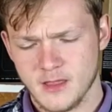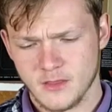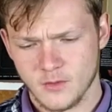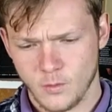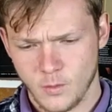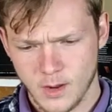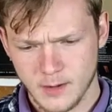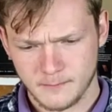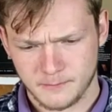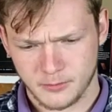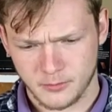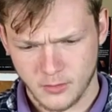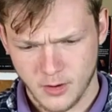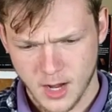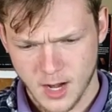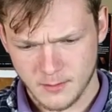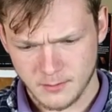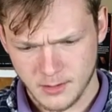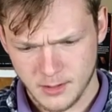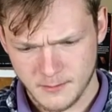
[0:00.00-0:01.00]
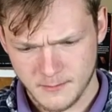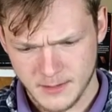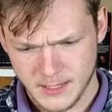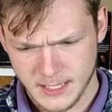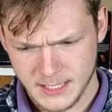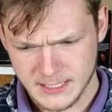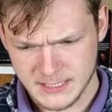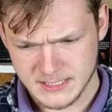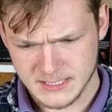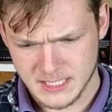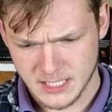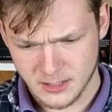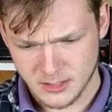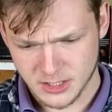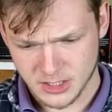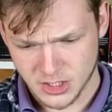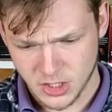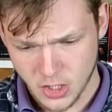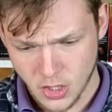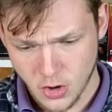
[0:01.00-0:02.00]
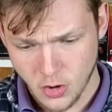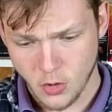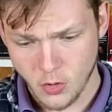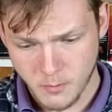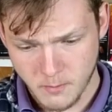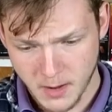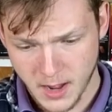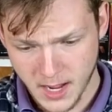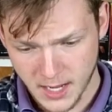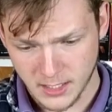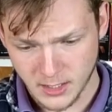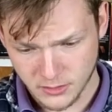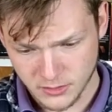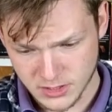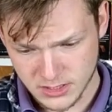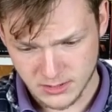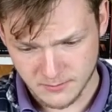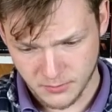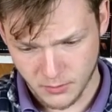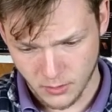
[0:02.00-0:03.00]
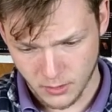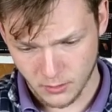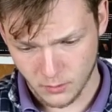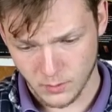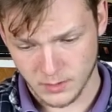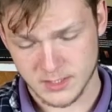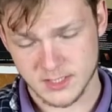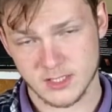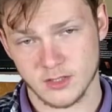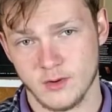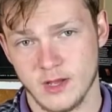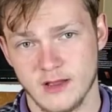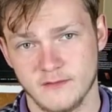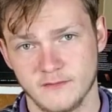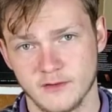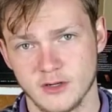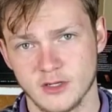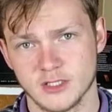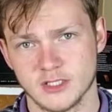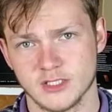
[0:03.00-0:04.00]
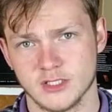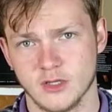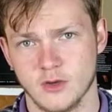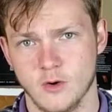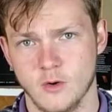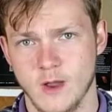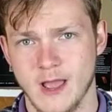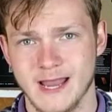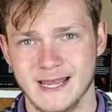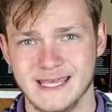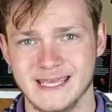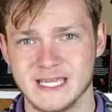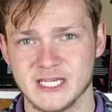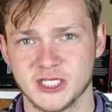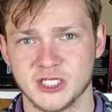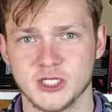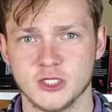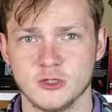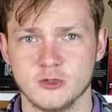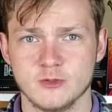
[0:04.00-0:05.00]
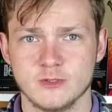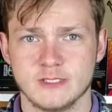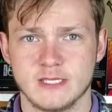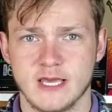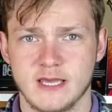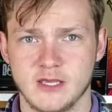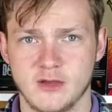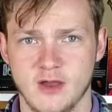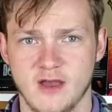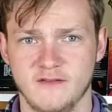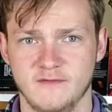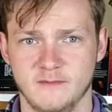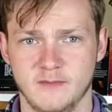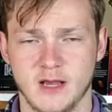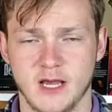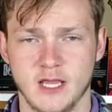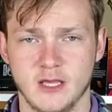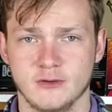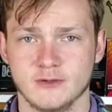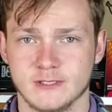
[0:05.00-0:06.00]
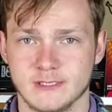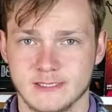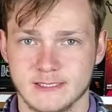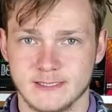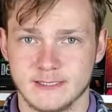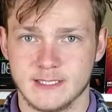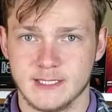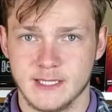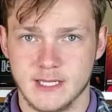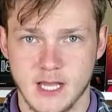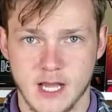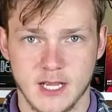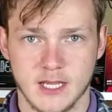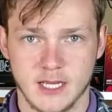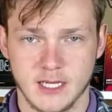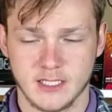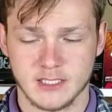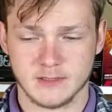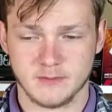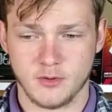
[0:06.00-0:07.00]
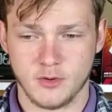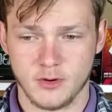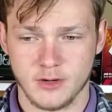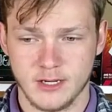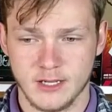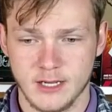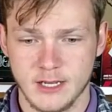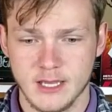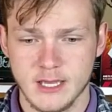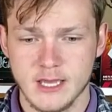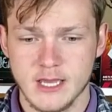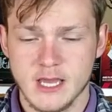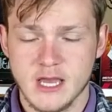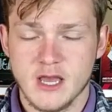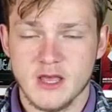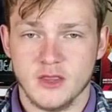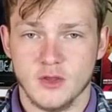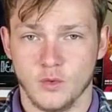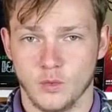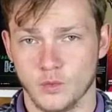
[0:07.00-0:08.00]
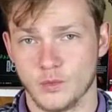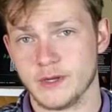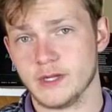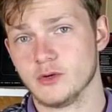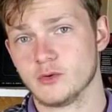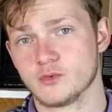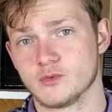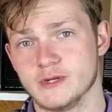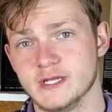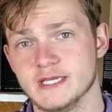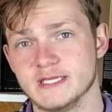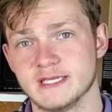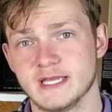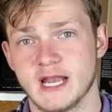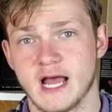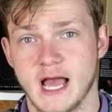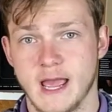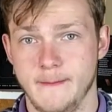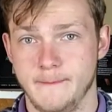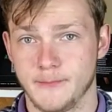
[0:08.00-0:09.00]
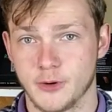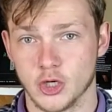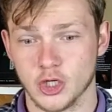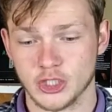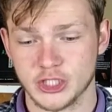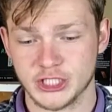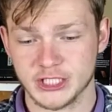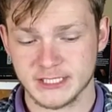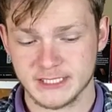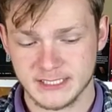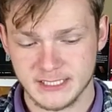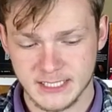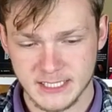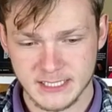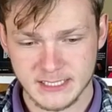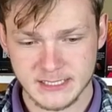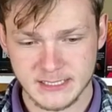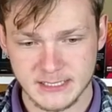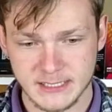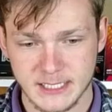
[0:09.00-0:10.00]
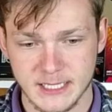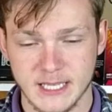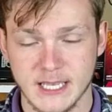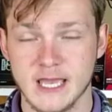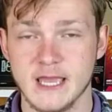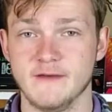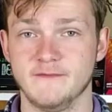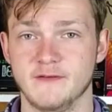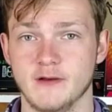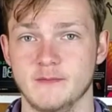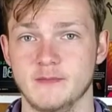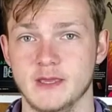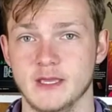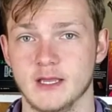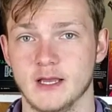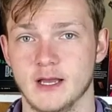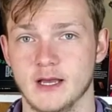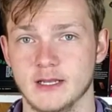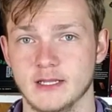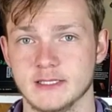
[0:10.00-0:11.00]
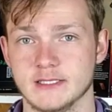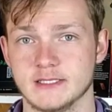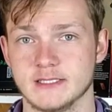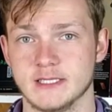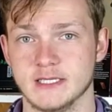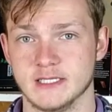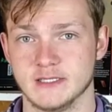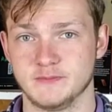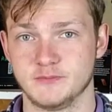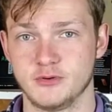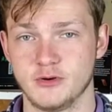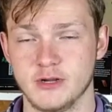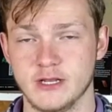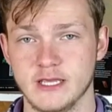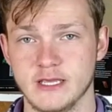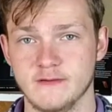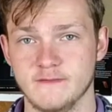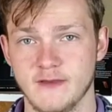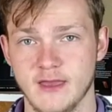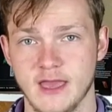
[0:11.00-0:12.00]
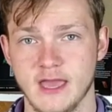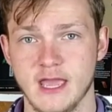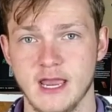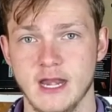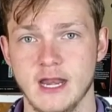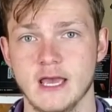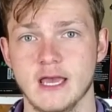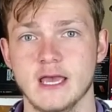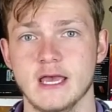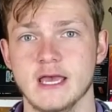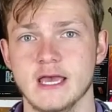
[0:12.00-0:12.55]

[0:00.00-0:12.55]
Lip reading: The one problem is there's no BIOS support whatsoever, so any issues that you have in BIOS not getting supported. The real reason I purchased this, if I'm being honest, is pretty vain.